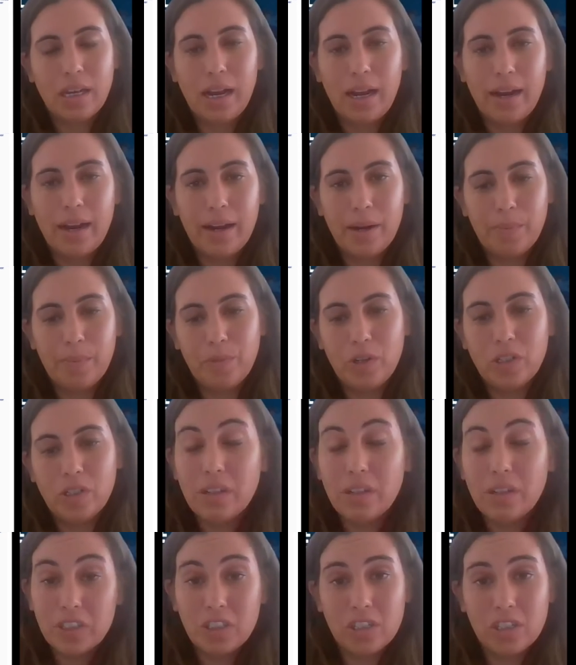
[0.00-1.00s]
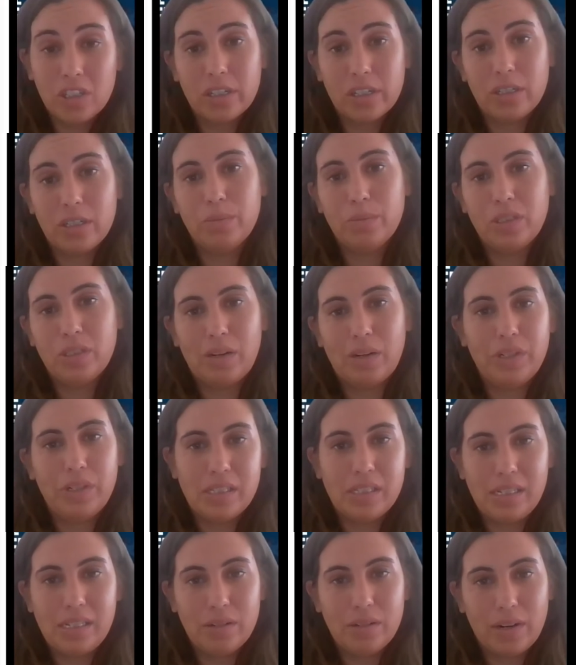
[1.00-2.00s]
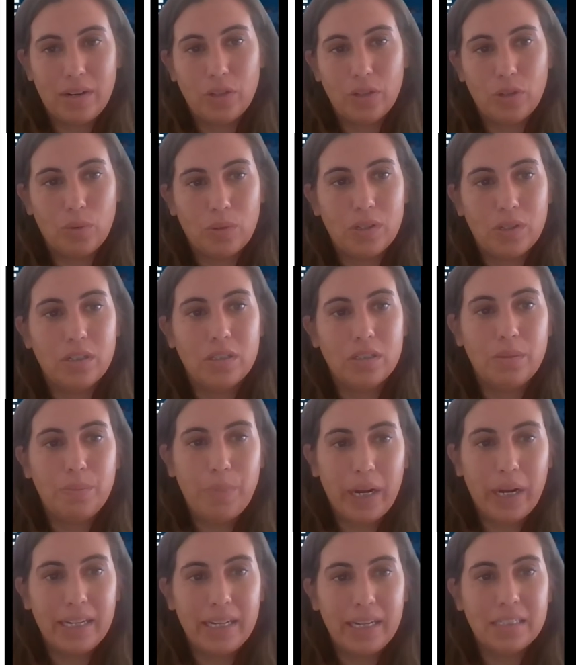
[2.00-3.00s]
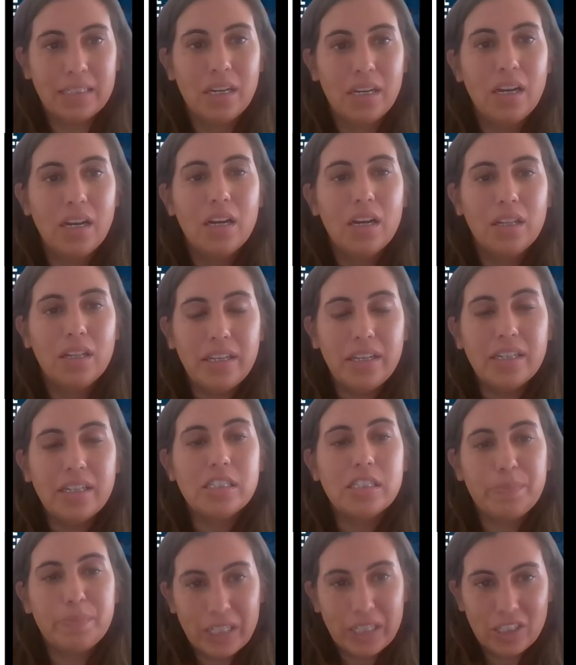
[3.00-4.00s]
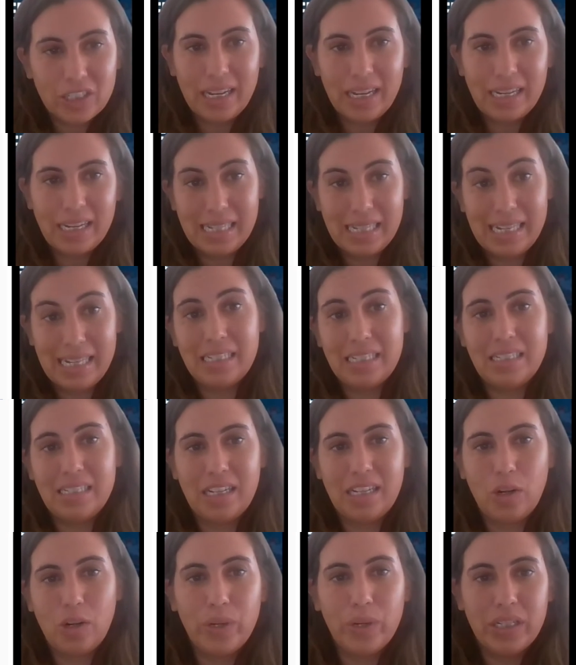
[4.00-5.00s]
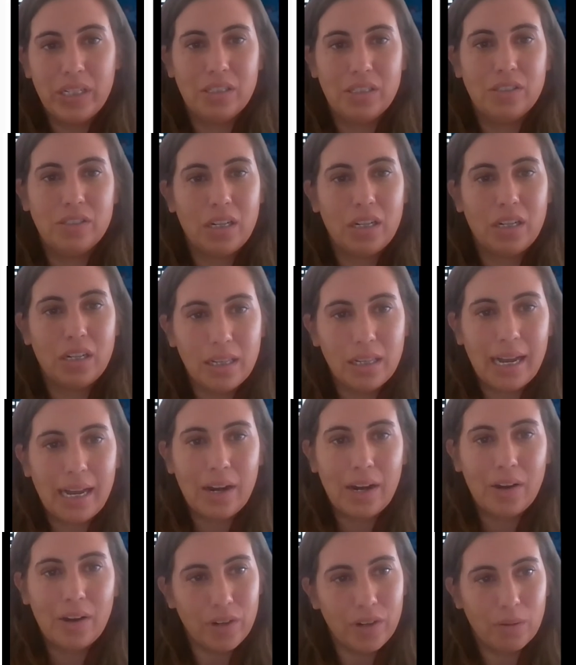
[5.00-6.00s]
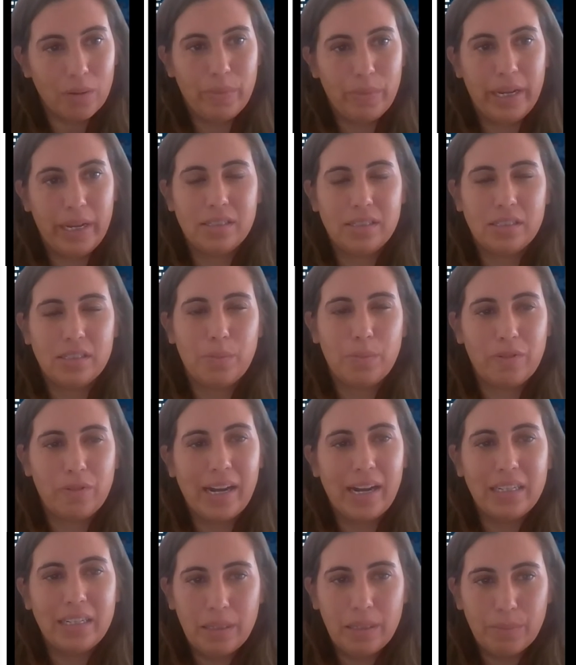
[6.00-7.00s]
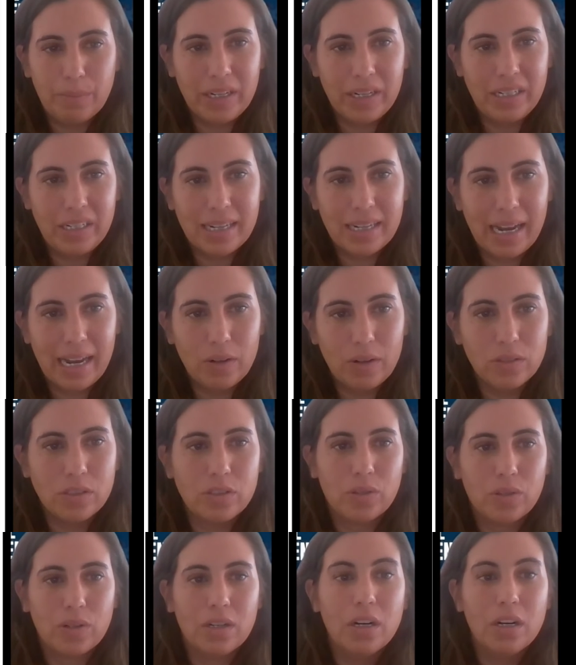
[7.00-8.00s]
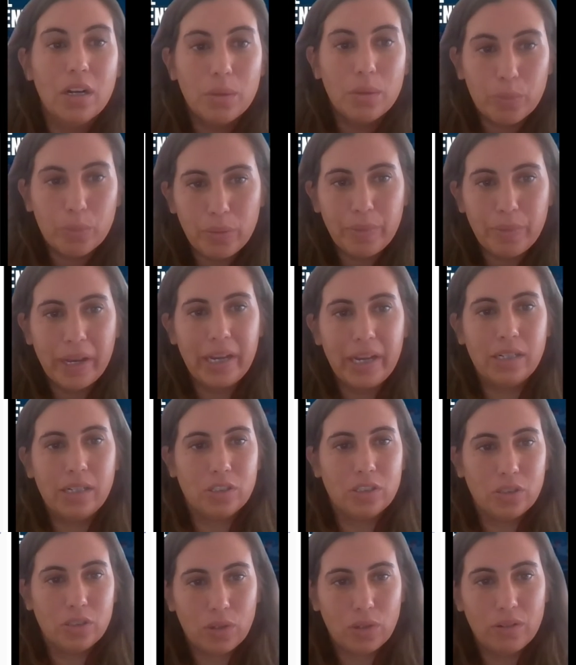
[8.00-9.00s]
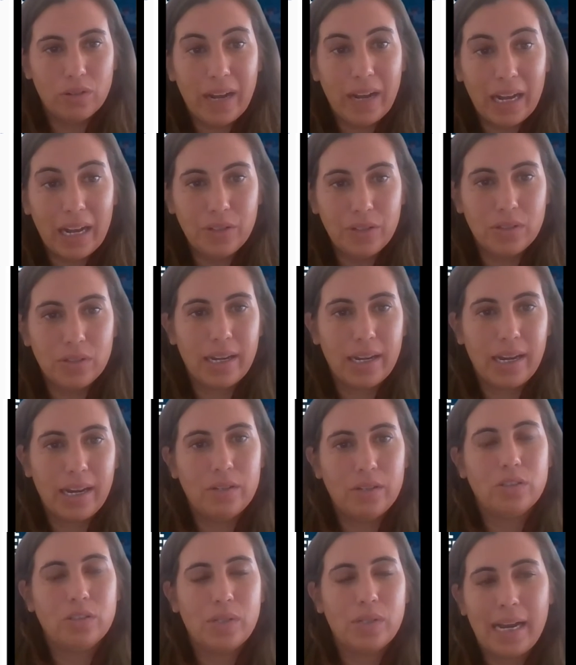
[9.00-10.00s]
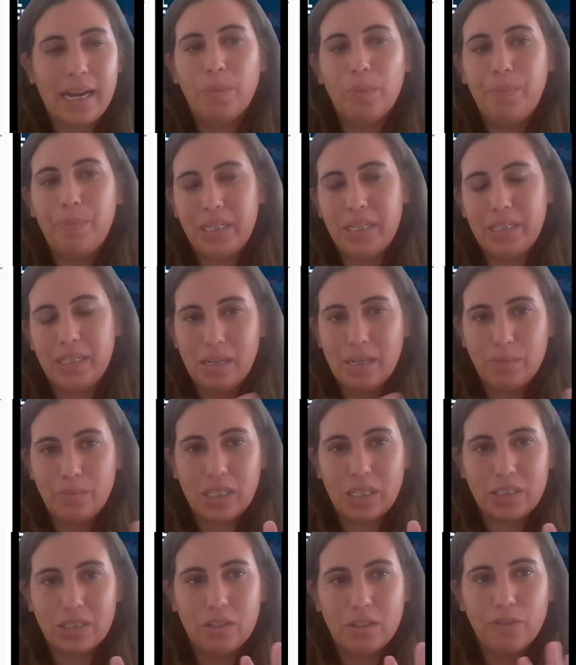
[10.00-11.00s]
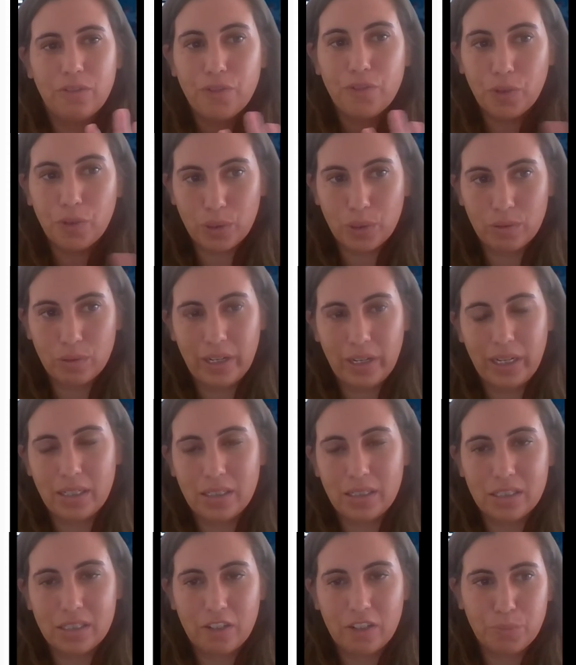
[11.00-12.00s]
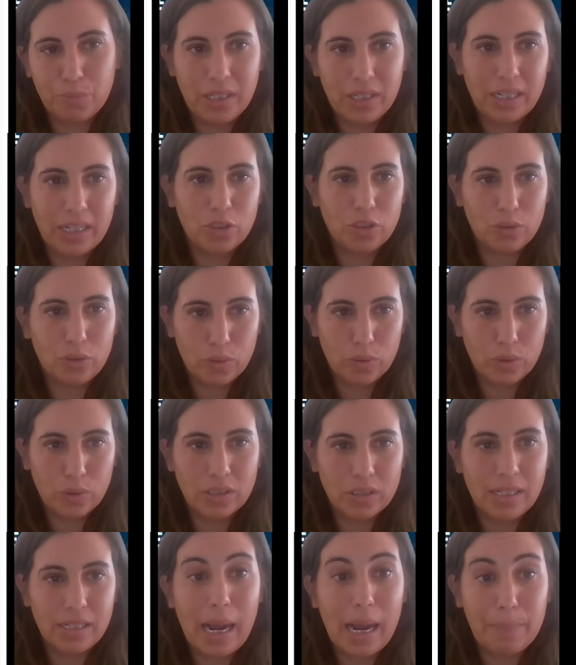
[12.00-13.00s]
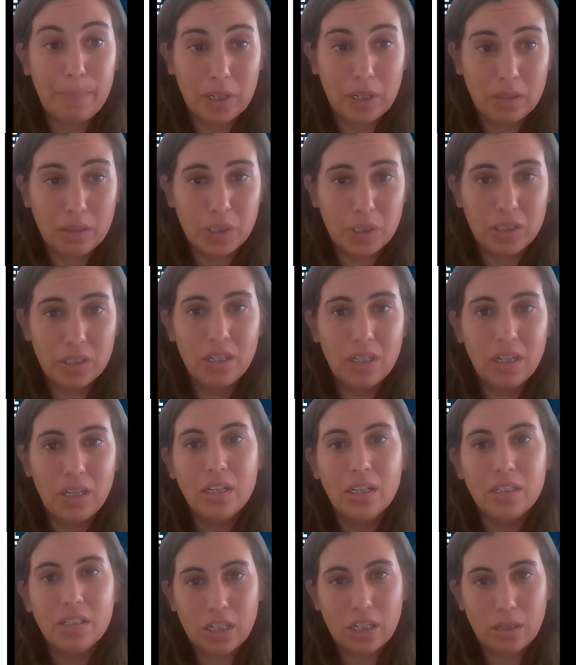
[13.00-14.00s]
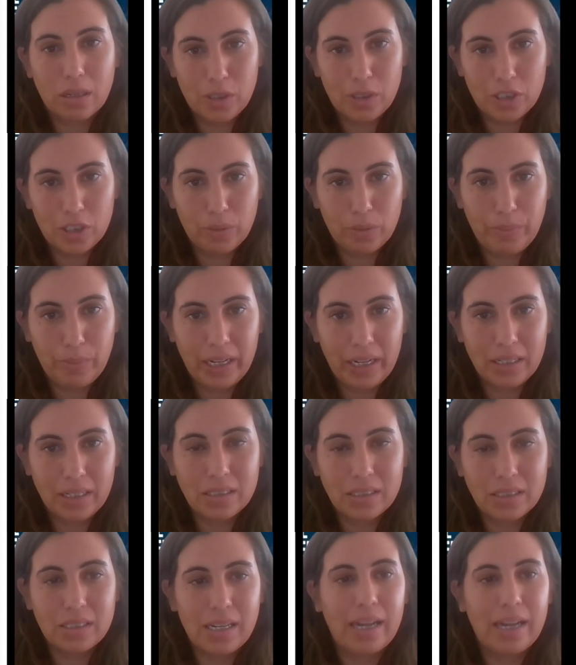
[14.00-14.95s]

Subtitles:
There's different terms that we see around the world, but these specialized licensing windows allow non-banks to provide e-money accounts or prepaid or store value accounts without being subject to the full range of prudential rules applicable to commercial banks.